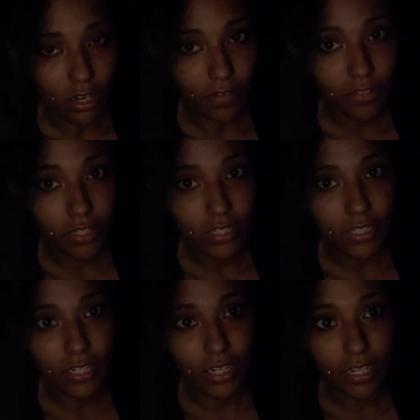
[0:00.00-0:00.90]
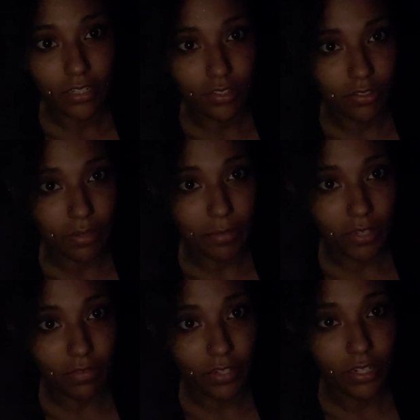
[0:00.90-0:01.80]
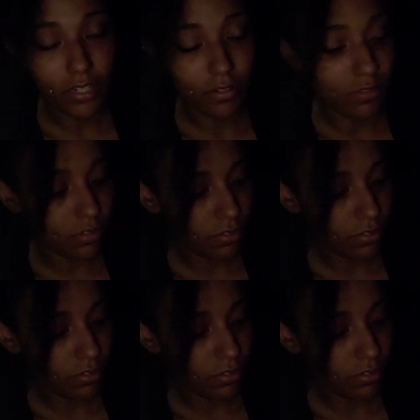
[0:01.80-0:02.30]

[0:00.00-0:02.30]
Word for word: often as I can, so I make videos.